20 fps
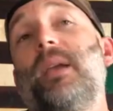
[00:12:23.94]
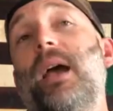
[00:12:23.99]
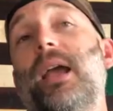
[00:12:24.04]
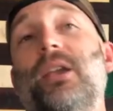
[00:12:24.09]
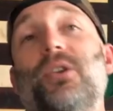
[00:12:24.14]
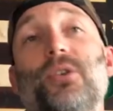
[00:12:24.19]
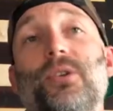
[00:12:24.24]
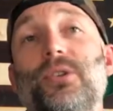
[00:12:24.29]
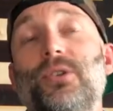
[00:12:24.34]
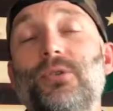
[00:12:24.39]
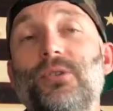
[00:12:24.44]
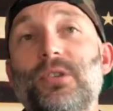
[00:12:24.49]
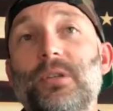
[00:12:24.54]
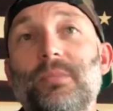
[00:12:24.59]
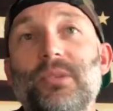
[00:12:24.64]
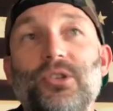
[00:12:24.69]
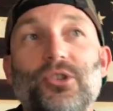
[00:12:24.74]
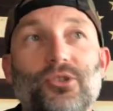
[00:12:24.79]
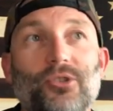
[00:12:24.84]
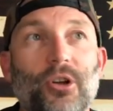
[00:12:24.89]
I could do
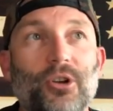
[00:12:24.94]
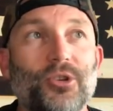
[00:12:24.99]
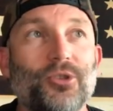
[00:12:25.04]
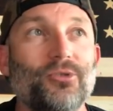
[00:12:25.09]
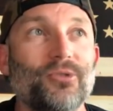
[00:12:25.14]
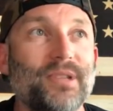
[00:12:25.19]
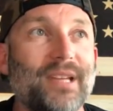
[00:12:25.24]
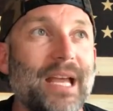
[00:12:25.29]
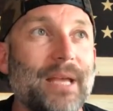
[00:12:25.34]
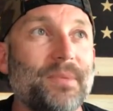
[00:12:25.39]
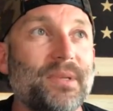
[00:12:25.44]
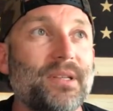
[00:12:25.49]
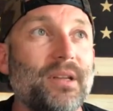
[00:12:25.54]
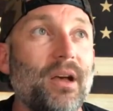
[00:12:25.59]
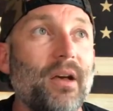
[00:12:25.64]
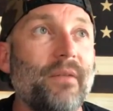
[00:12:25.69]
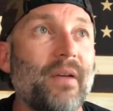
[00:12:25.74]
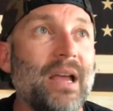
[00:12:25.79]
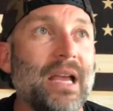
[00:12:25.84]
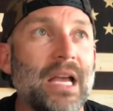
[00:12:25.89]
some instructional type
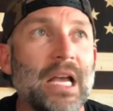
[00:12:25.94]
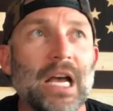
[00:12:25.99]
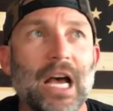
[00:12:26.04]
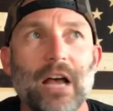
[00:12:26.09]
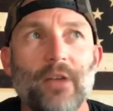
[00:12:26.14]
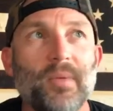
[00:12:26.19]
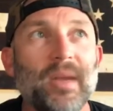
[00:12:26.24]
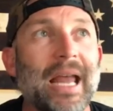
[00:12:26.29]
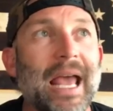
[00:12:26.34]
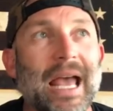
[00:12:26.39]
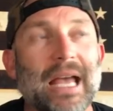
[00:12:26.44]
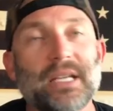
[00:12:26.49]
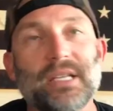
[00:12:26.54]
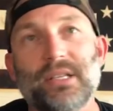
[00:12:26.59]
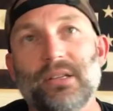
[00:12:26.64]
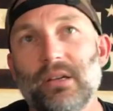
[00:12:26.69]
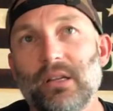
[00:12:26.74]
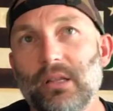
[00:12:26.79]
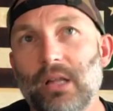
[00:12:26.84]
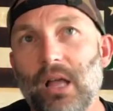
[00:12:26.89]
stuff. I've been
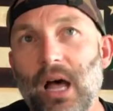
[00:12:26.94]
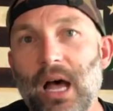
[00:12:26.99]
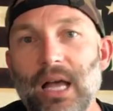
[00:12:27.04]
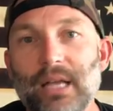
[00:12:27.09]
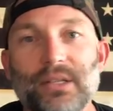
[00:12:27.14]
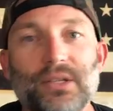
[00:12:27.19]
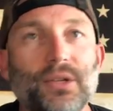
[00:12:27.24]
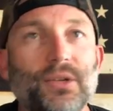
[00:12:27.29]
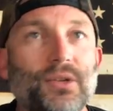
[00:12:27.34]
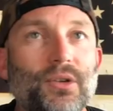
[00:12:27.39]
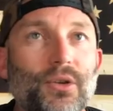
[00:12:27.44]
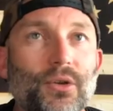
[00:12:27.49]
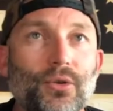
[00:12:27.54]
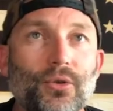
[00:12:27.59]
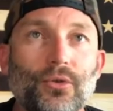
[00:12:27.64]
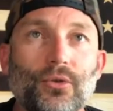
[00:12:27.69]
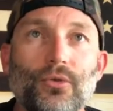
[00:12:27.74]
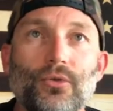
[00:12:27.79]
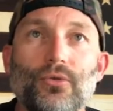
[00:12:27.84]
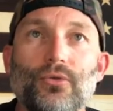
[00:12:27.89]
asked a lot to
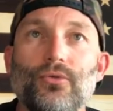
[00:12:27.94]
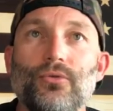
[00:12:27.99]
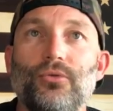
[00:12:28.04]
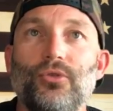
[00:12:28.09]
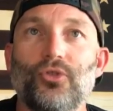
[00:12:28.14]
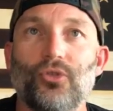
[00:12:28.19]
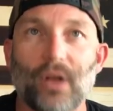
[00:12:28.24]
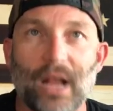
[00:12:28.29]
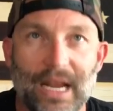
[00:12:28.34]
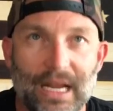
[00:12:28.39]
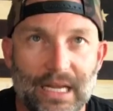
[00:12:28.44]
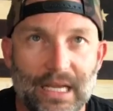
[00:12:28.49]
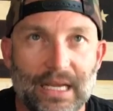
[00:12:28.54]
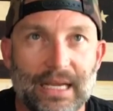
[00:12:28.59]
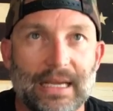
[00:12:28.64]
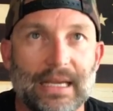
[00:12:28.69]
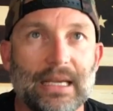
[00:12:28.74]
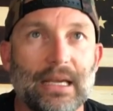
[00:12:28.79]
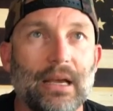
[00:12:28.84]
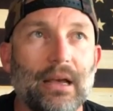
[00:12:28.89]
do
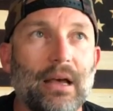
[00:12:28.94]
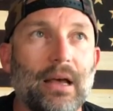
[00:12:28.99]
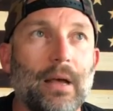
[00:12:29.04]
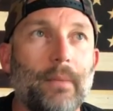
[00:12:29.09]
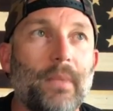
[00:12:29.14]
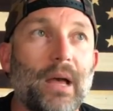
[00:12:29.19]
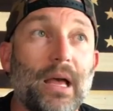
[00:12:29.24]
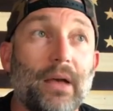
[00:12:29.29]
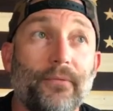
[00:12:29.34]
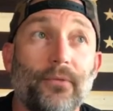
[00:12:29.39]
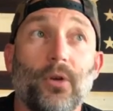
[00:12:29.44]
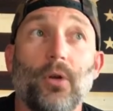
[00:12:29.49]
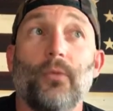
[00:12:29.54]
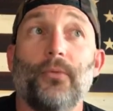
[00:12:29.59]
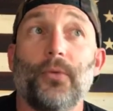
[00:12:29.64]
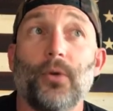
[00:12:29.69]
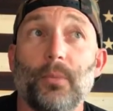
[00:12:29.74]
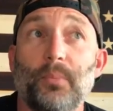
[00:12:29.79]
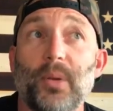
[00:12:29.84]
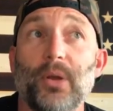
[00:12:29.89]
training
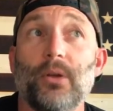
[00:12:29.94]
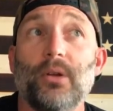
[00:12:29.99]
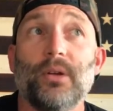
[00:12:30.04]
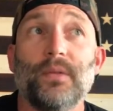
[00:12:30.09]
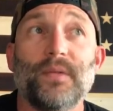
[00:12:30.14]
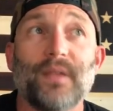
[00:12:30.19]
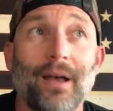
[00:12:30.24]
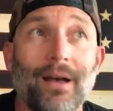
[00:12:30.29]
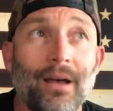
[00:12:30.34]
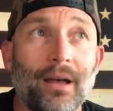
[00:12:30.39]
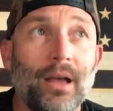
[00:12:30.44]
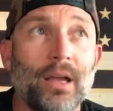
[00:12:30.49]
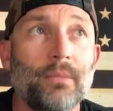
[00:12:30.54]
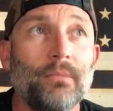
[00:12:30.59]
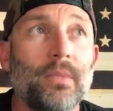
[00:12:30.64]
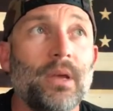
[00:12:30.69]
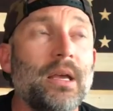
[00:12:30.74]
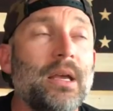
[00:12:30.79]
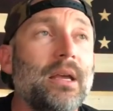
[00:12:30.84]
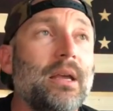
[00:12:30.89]
for a period of
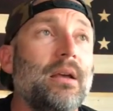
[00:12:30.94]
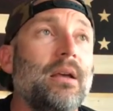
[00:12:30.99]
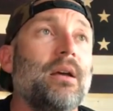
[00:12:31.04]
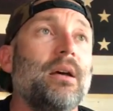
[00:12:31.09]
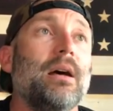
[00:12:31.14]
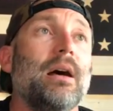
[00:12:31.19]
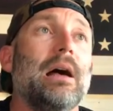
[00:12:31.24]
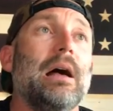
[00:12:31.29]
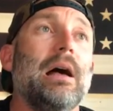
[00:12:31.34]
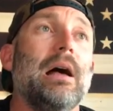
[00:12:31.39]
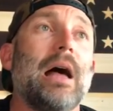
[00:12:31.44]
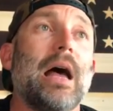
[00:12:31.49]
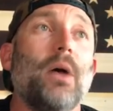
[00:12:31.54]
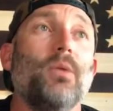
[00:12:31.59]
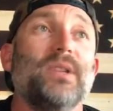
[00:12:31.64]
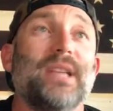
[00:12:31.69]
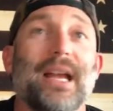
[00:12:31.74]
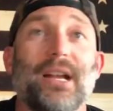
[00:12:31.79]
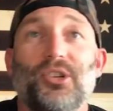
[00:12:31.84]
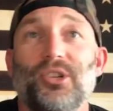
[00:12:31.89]
time. I
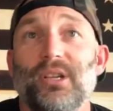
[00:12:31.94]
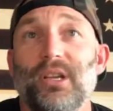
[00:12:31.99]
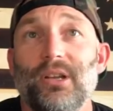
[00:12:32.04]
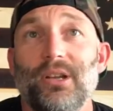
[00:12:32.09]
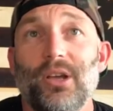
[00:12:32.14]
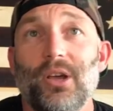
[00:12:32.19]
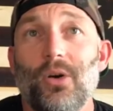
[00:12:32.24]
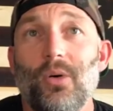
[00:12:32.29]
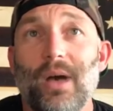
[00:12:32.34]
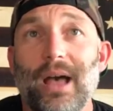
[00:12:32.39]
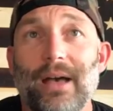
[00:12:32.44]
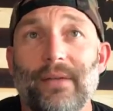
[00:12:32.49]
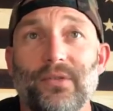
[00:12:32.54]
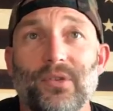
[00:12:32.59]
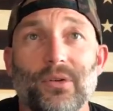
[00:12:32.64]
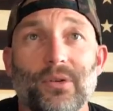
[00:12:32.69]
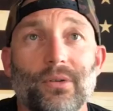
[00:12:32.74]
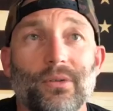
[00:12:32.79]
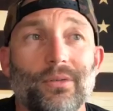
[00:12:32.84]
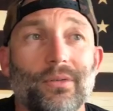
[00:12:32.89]
was actually going to go
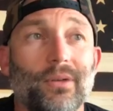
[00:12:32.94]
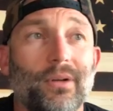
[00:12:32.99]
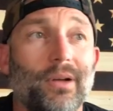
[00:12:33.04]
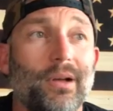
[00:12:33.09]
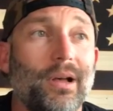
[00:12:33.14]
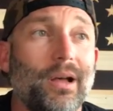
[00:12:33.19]
after